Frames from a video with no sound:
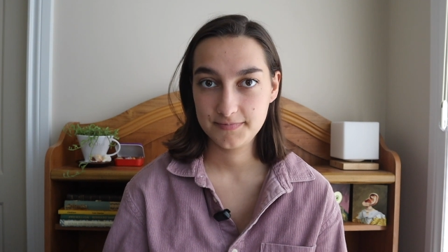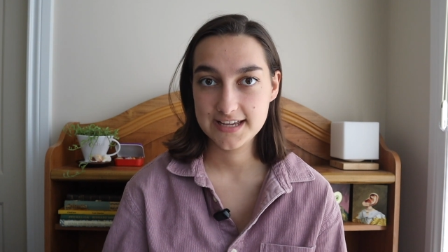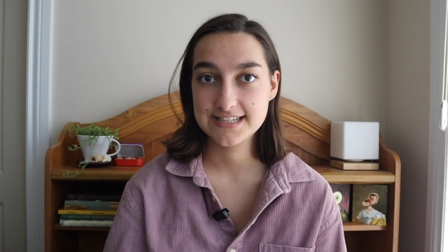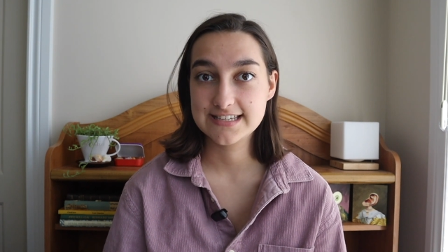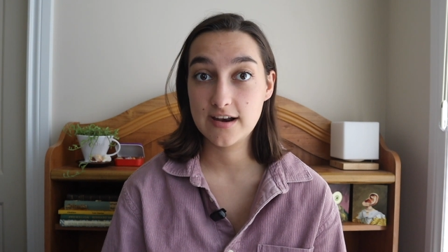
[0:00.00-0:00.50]

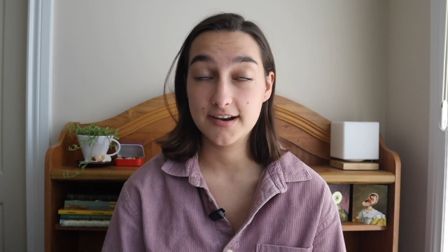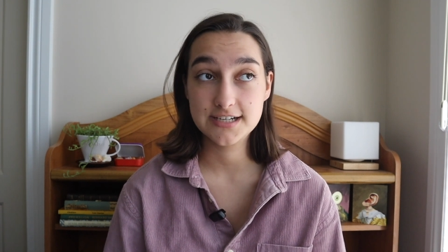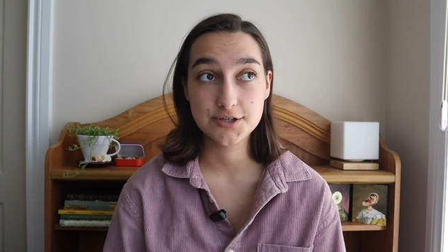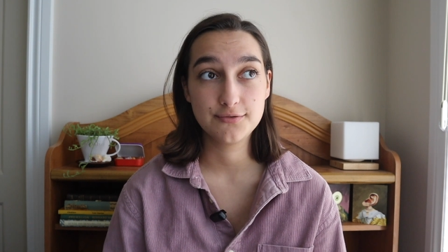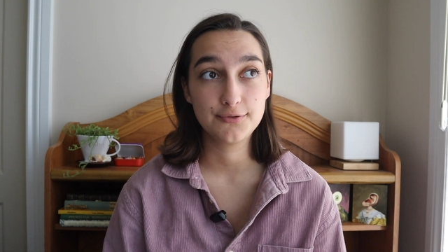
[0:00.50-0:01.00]
Is this an
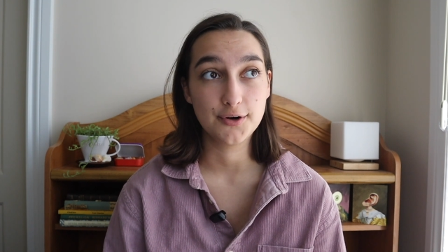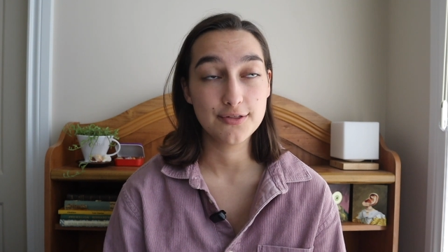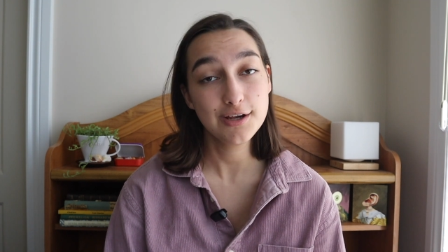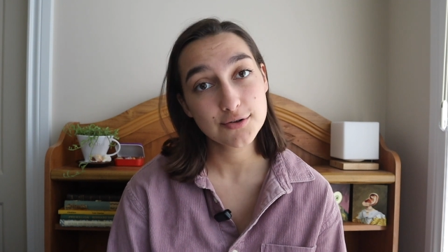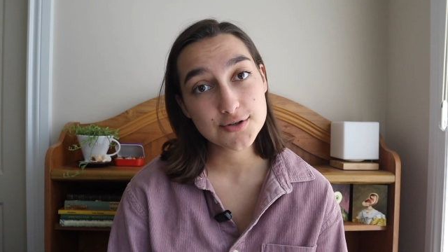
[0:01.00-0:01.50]
audition for a
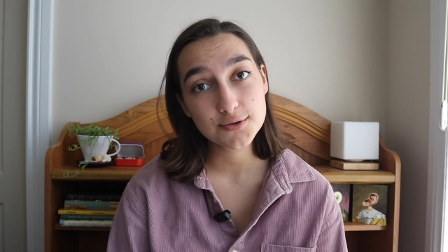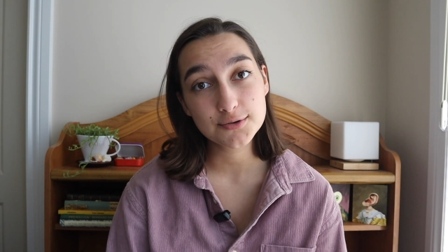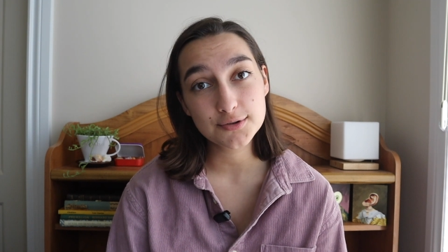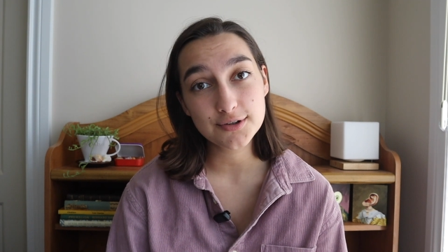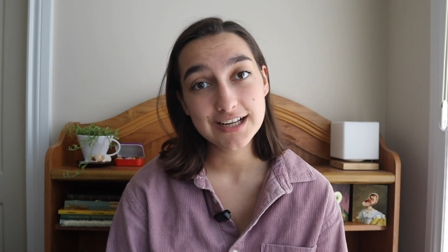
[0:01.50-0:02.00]
theater
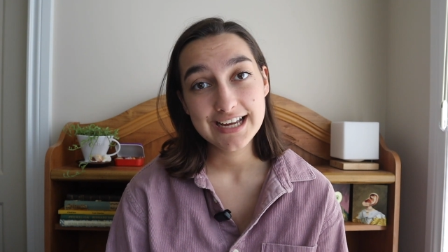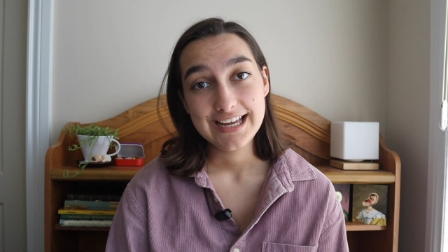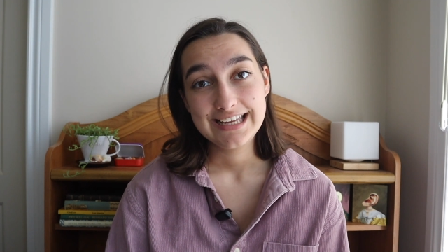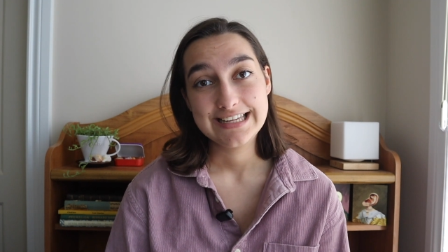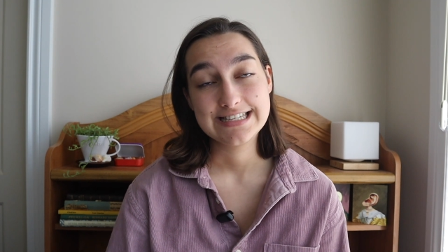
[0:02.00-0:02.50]
school?
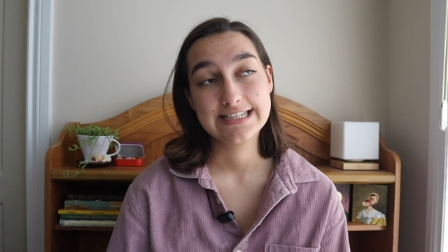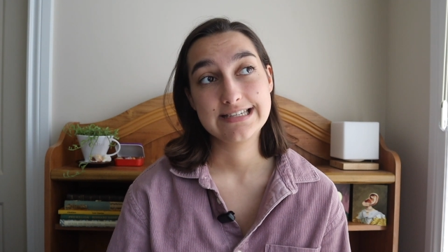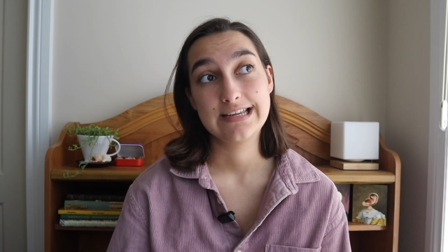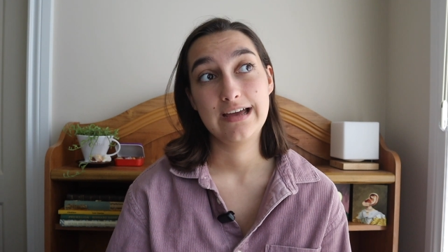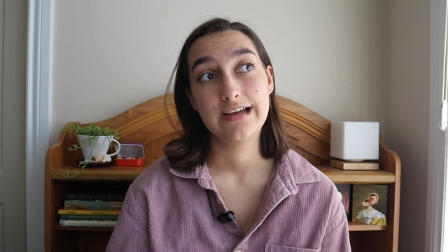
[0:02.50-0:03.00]
Is
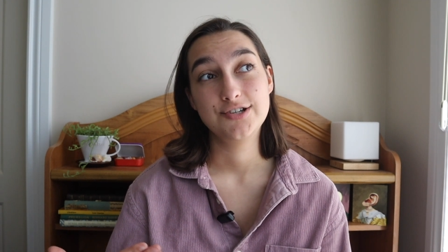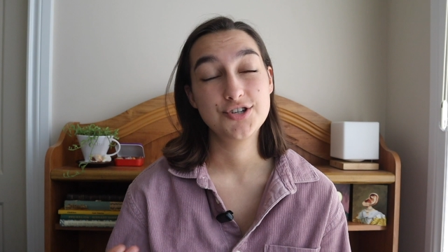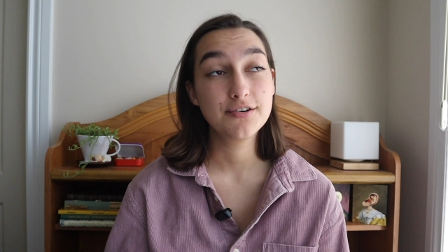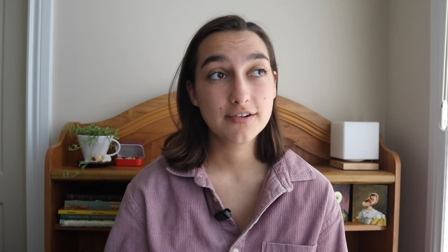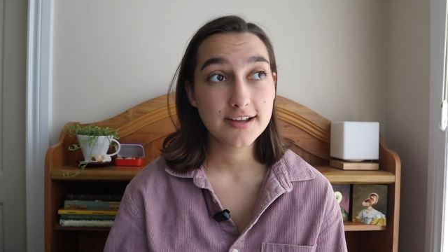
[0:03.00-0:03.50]
this
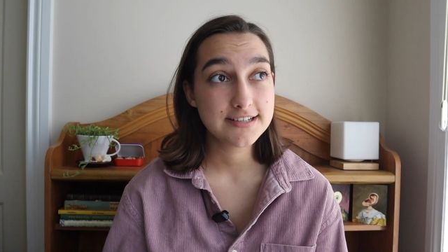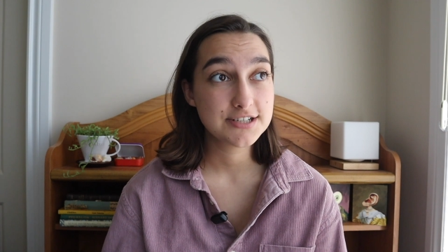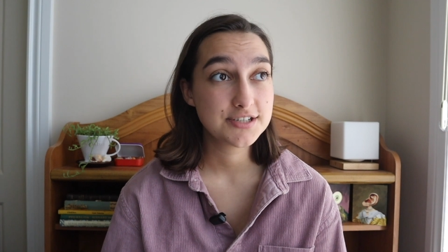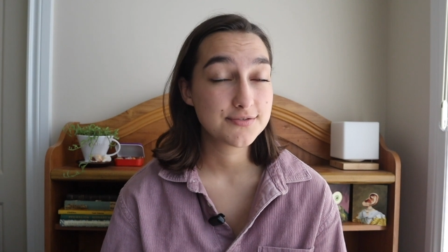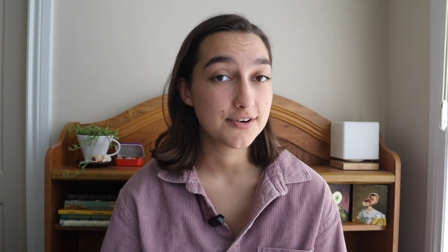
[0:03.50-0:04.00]
general
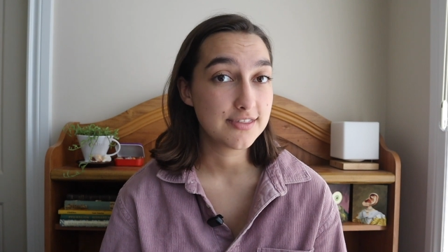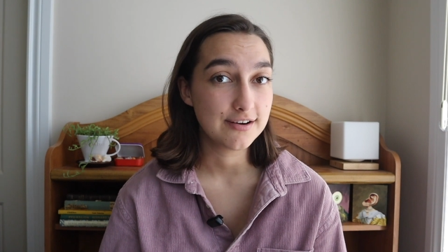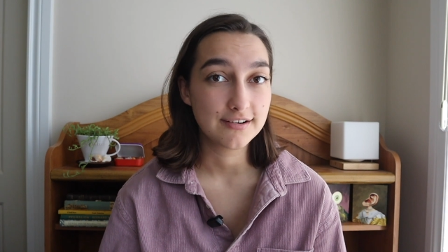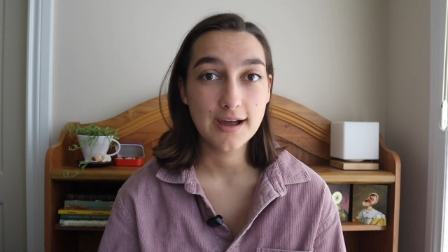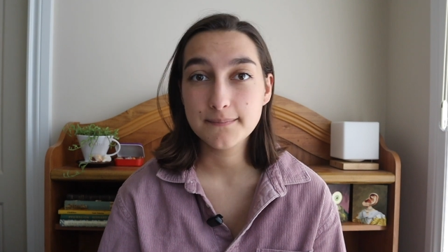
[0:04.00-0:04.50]
auditions for a
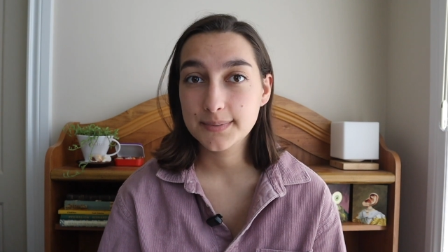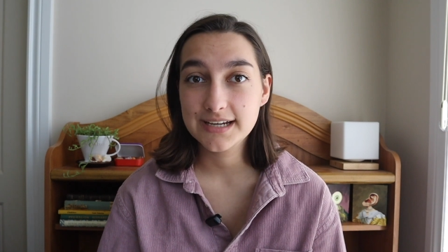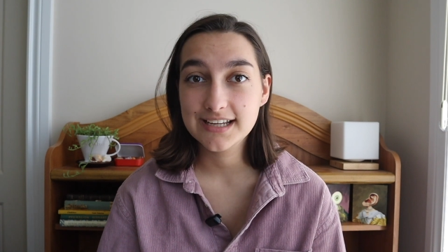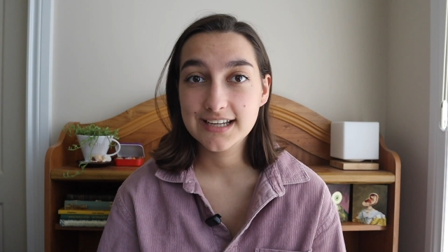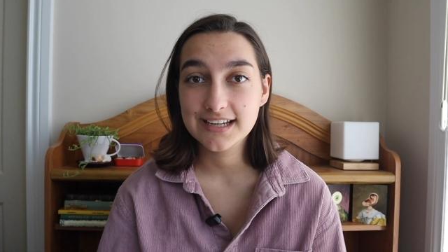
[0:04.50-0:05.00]
theater
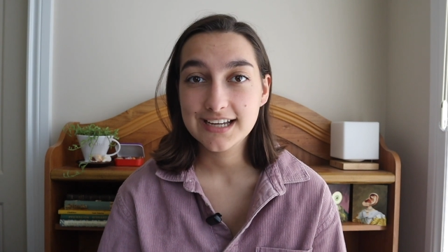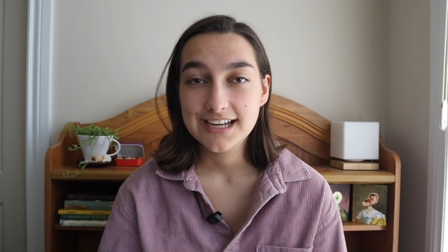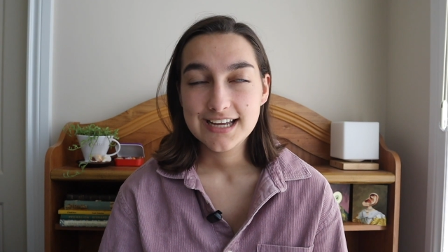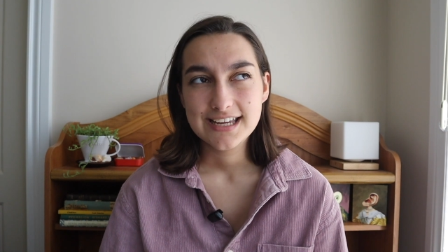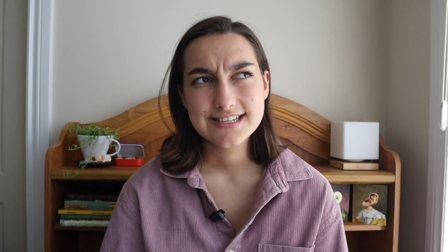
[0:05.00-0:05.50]
company?
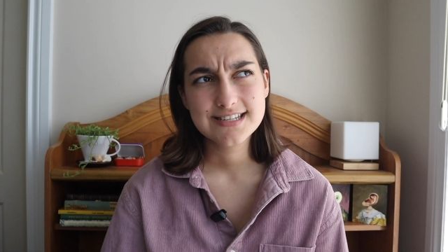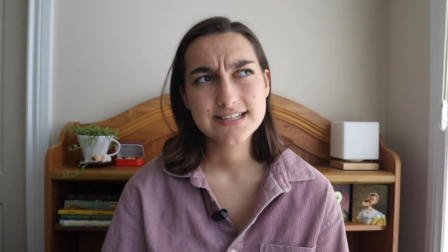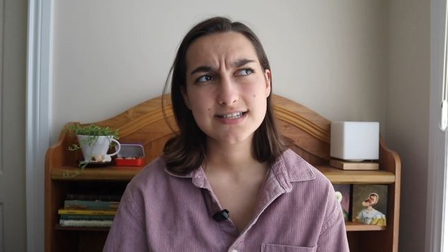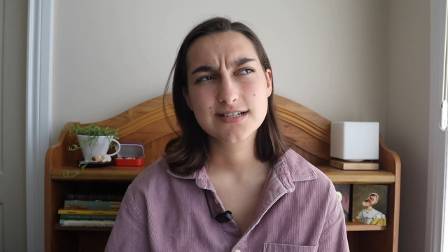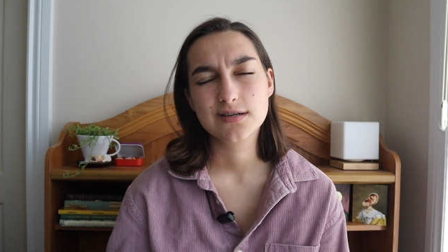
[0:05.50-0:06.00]
Is
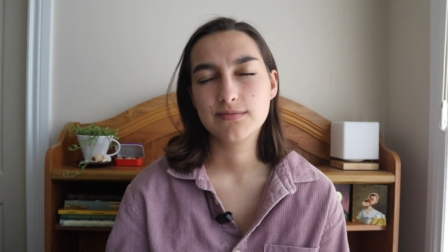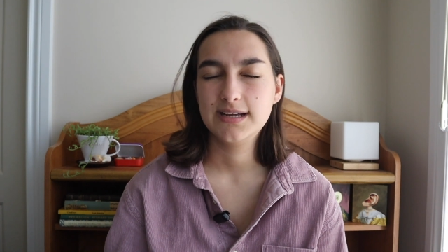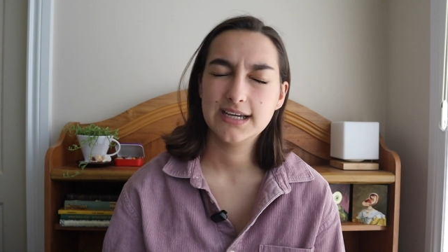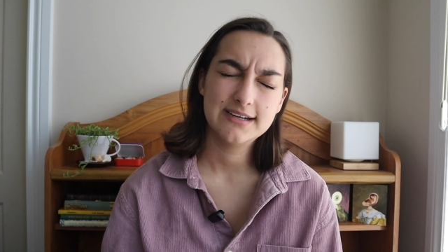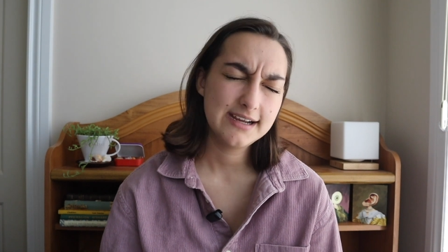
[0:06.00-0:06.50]
this to
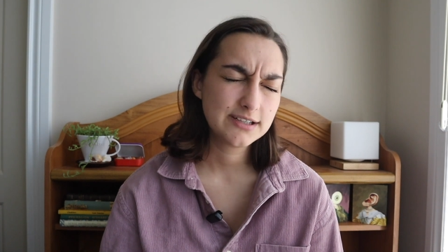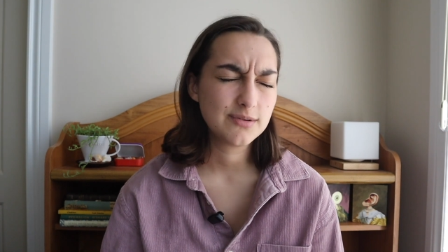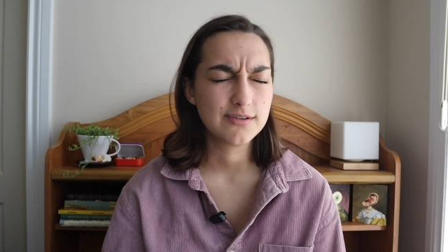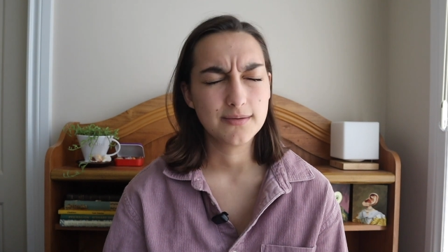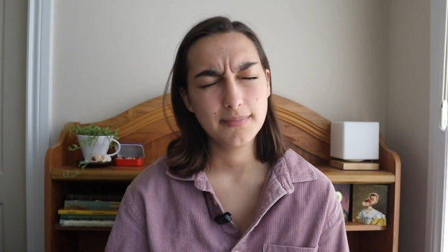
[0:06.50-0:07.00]
reconnect
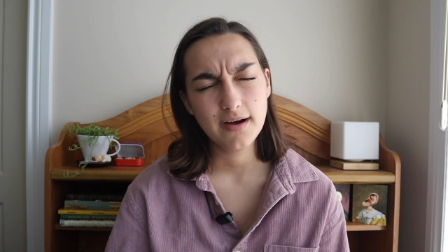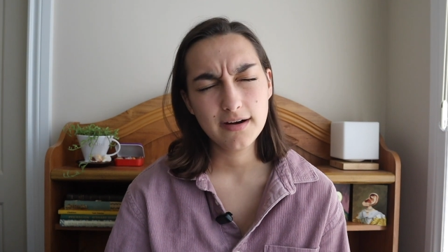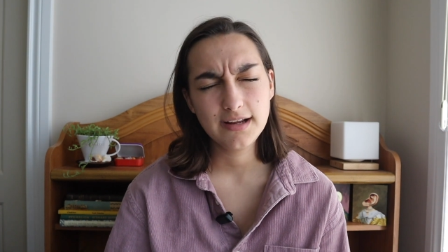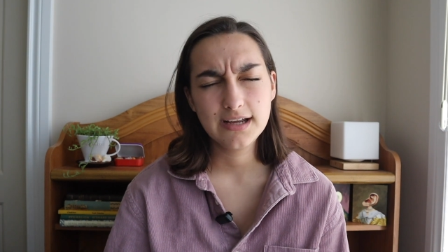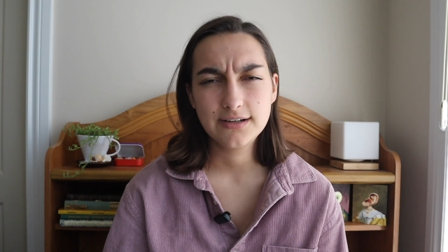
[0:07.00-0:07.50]
with your
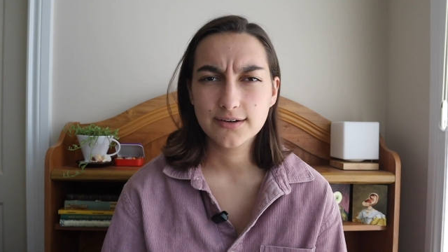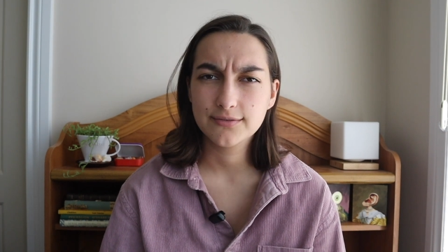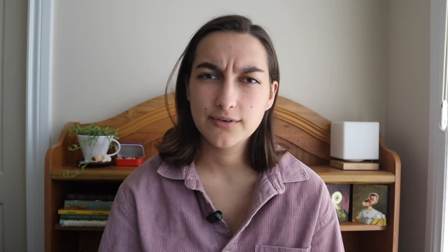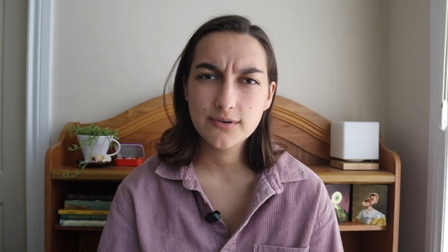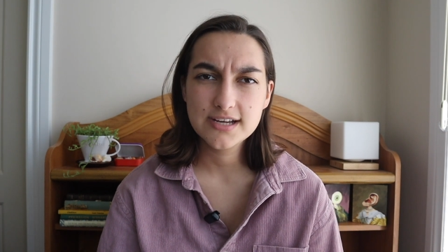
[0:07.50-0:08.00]
body and your
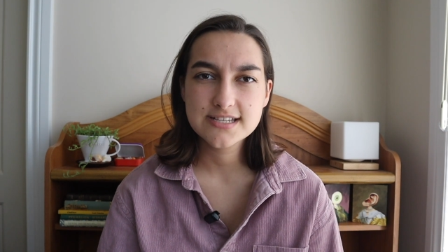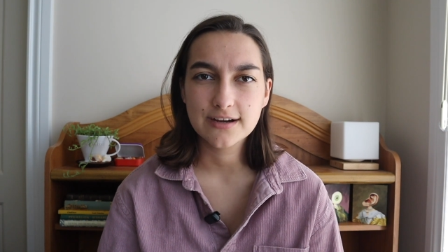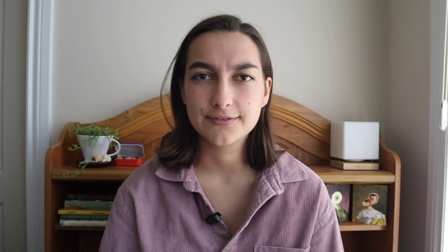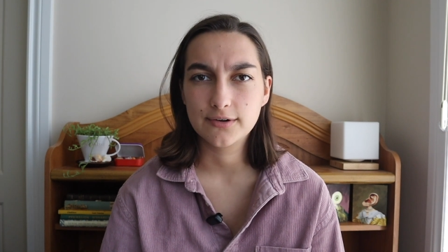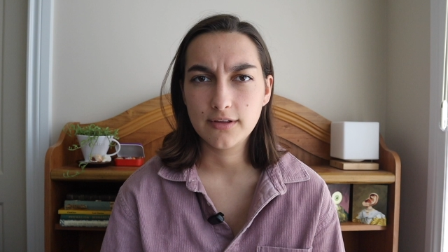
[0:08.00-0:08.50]
voice
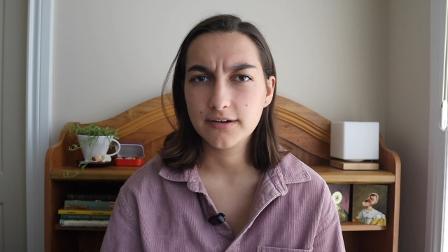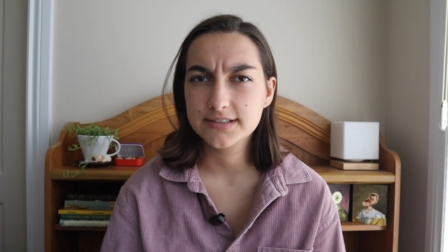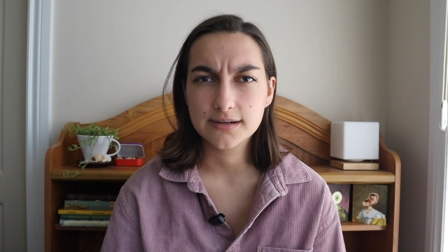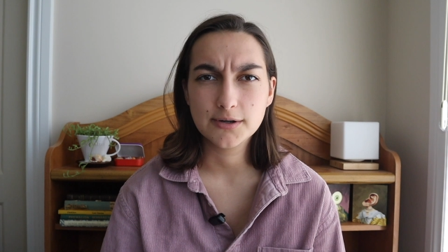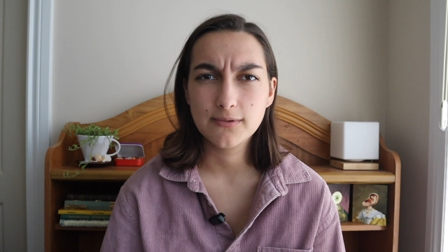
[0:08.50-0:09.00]
after a long
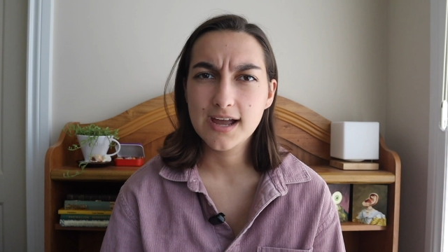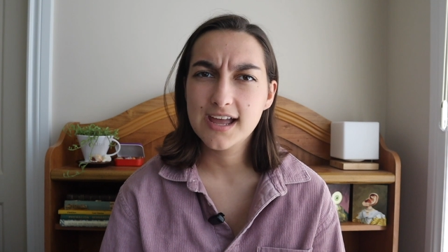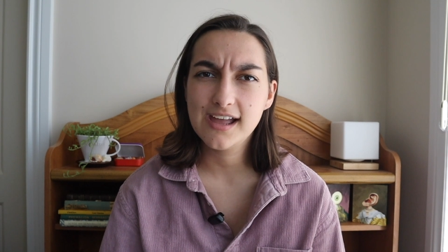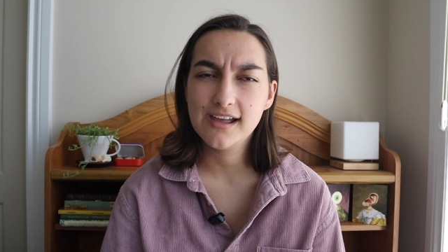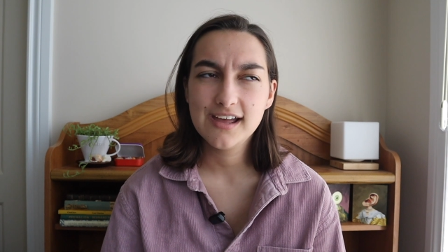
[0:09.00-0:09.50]
time
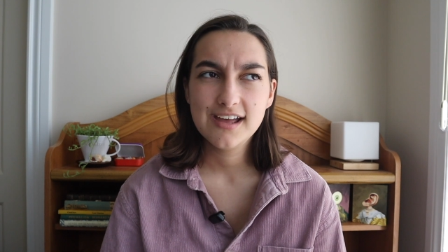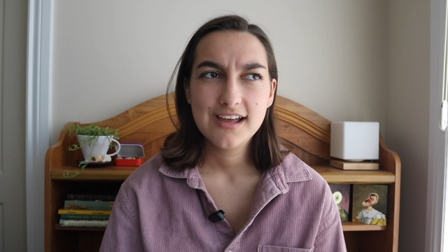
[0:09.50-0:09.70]
away?